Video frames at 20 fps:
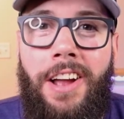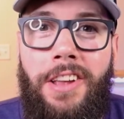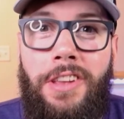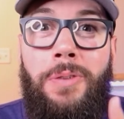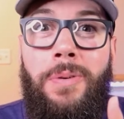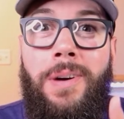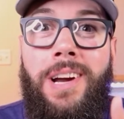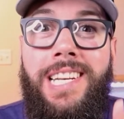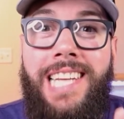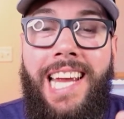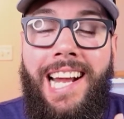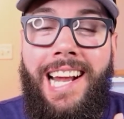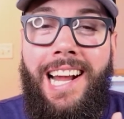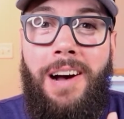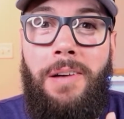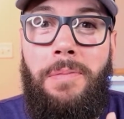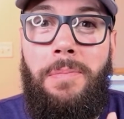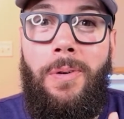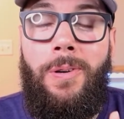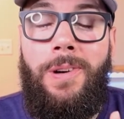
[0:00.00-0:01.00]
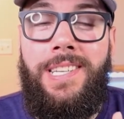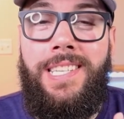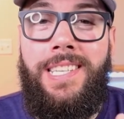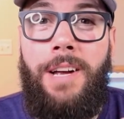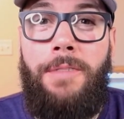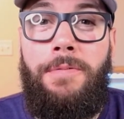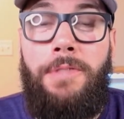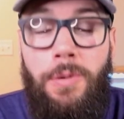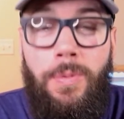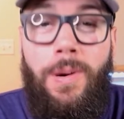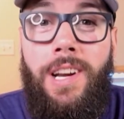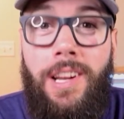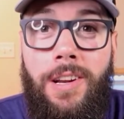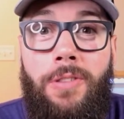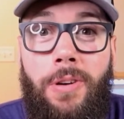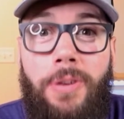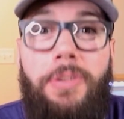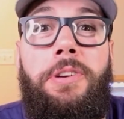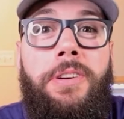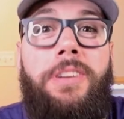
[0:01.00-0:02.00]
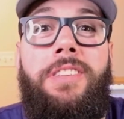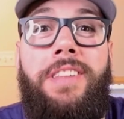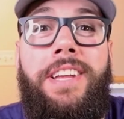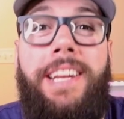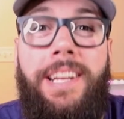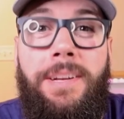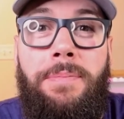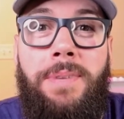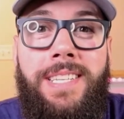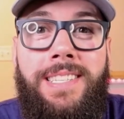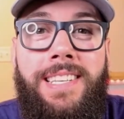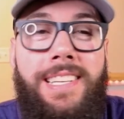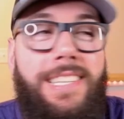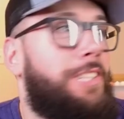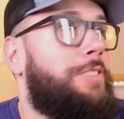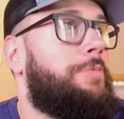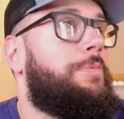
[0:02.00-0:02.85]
You want to check out more stuff? You want to grow your cleaning business?